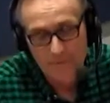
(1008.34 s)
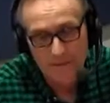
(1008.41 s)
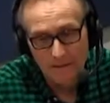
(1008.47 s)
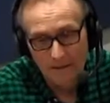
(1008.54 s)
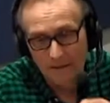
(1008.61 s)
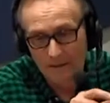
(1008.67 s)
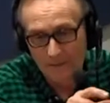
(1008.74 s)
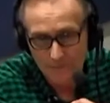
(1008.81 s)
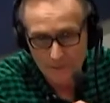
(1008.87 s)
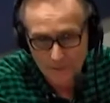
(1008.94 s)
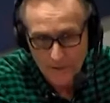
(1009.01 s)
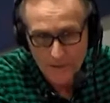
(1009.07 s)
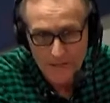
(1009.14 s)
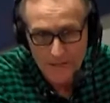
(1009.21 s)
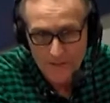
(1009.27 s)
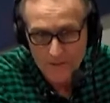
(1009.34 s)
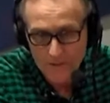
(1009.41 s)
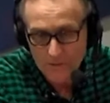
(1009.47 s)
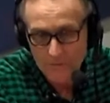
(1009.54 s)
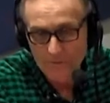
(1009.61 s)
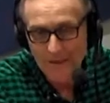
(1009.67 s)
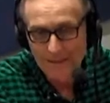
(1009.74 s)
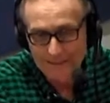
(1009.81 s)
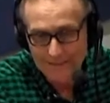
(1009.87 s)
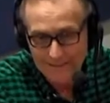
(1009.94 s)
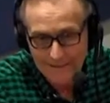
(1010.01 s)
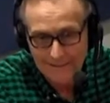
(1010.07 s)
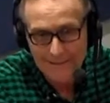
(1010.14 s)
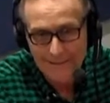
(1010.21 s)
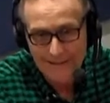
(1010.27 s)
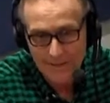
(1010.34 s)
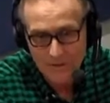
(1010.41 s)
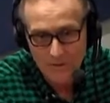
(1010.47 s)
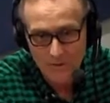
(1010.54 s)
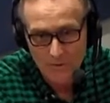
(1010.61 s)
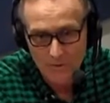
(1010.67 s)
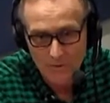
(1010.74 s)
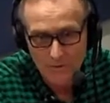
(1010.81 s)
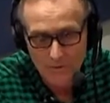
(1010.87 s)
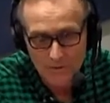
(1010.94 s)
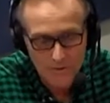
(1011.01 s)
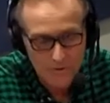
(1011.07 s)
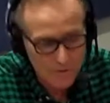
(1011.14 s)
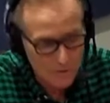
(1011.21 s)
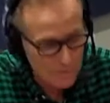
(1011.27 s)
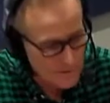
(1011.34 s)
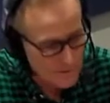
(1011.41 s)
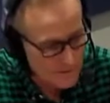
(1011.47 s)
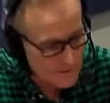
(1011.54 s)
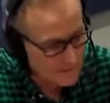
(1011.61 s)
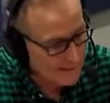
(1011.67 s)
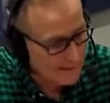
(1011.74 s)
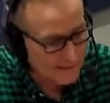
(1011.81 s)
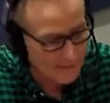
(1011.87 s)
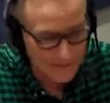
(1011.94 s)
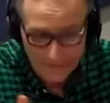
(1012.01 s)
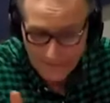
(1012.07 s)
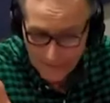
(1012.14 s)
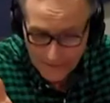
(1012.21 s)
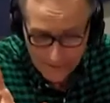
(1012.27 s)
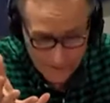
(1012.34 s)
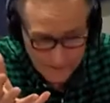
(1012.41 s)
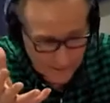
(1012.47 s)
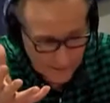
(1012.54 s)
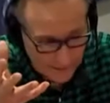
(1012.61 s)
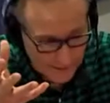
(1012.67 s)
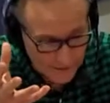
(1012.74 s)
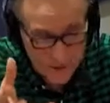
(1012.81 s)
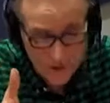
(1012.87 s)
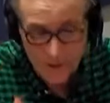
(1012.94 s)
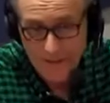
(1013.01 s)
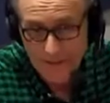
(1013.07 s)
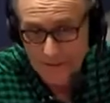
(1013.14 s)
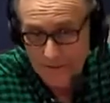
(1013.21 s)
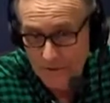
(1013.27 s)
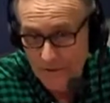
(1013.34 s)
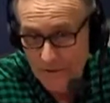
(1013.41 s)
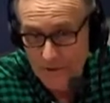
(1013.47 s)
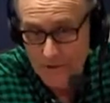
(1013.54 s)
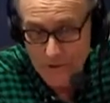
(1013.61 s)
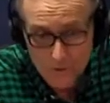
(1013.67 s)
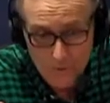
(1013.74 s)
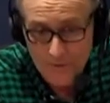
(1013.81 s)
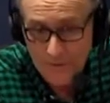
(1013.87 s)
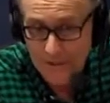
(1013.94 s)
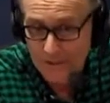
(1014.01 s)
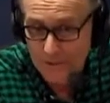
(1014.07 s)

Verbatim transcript: on different occasions you've gone into the classroom to speak about uh, childhood and juvenile